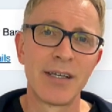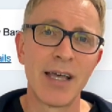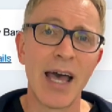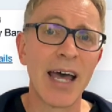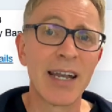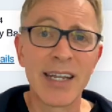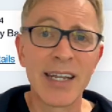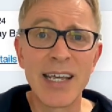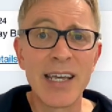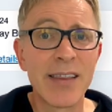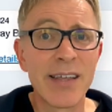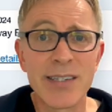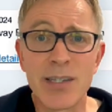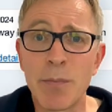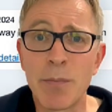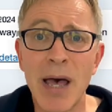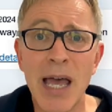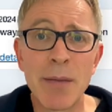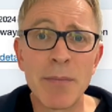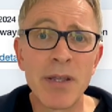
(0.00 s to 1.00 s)
And here there's a
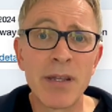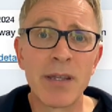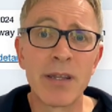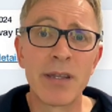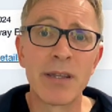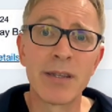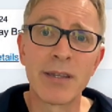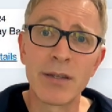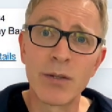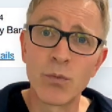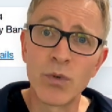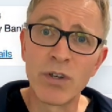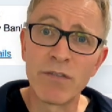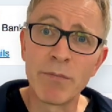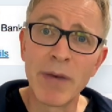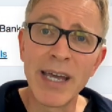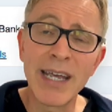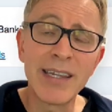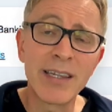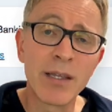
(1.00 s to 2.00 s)
payment we've
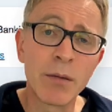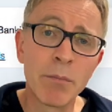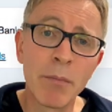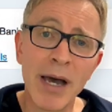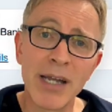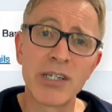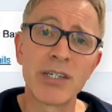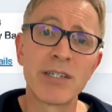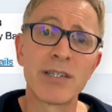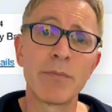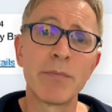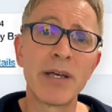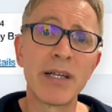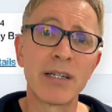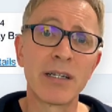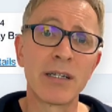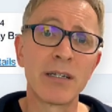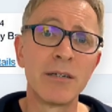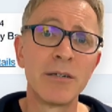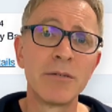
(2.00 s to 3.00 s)
made that matches a
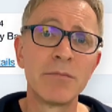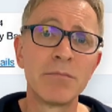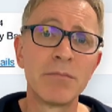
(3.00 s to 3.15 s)
bill.